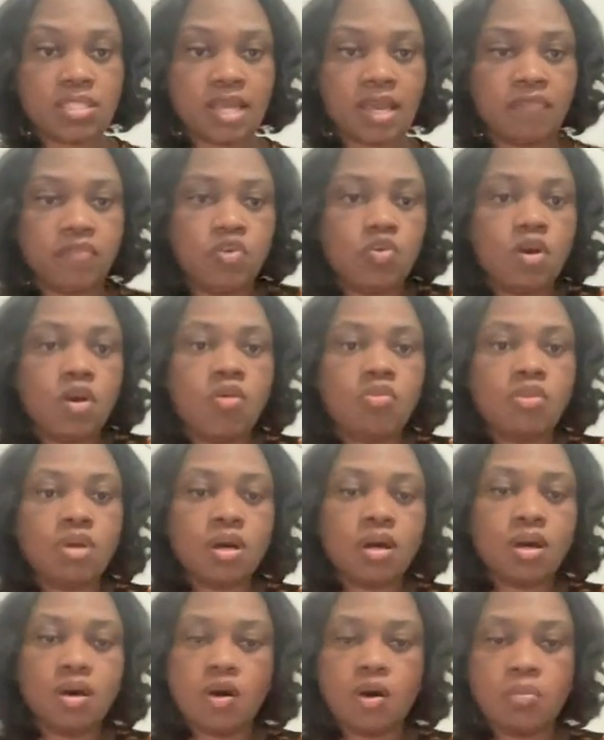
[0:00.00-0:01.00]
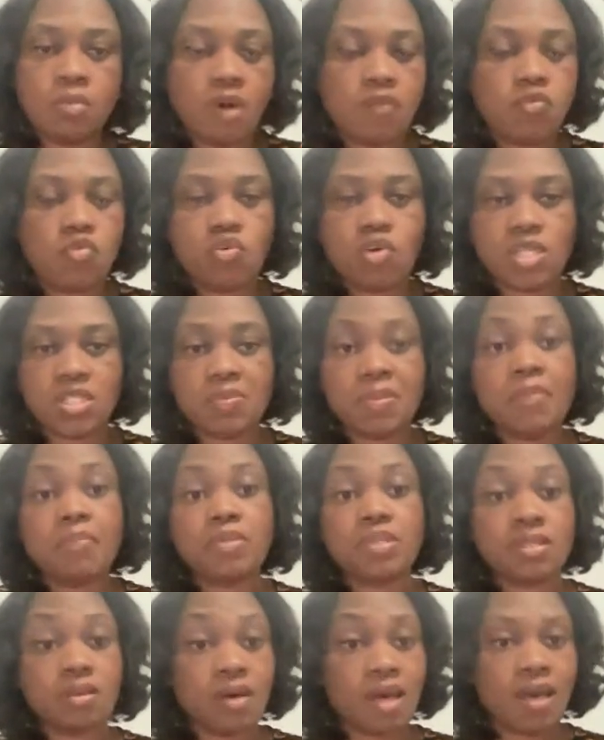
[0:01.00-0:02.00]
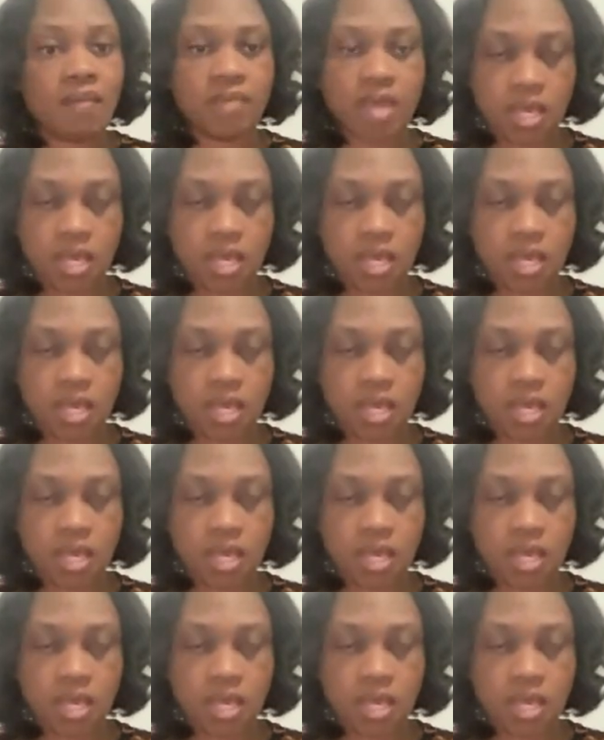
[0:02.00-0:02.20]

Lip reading: Now, if you own a home, of course, people still have